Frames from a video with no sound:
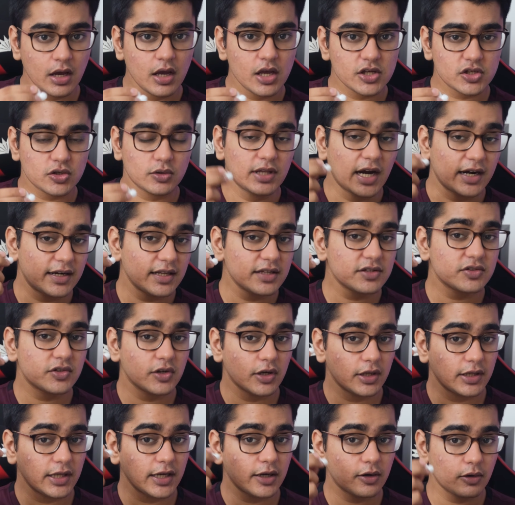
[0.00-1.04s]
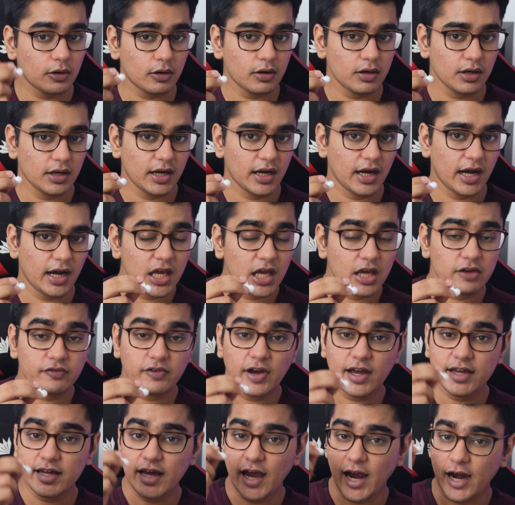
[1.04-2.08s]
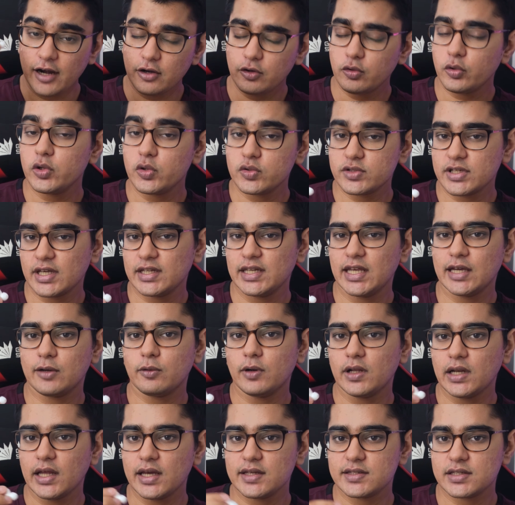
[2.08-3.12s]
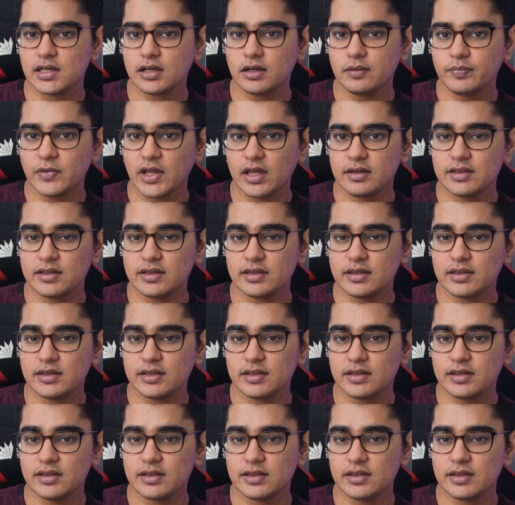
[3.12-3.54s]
So that is really good. If I had to use an equalizer,